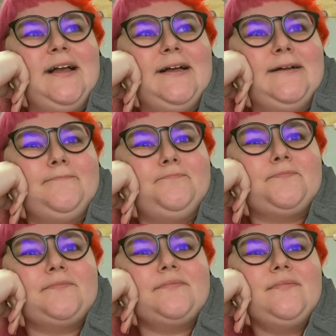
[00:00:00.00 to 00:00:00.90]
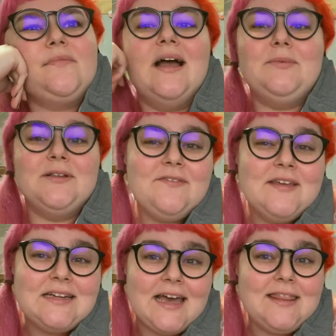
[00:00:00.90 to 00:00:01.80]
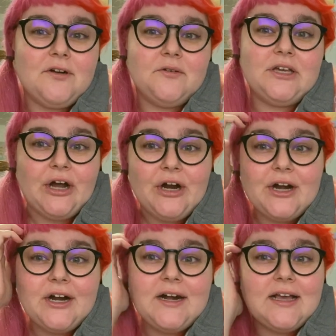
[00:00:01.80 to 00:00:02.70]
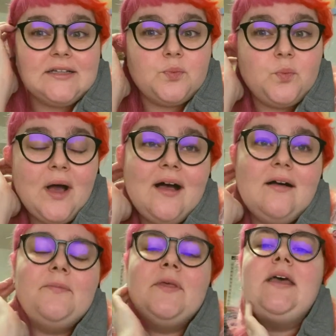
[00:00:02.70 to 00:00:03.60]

Um, I believe they dye their own yarn as well.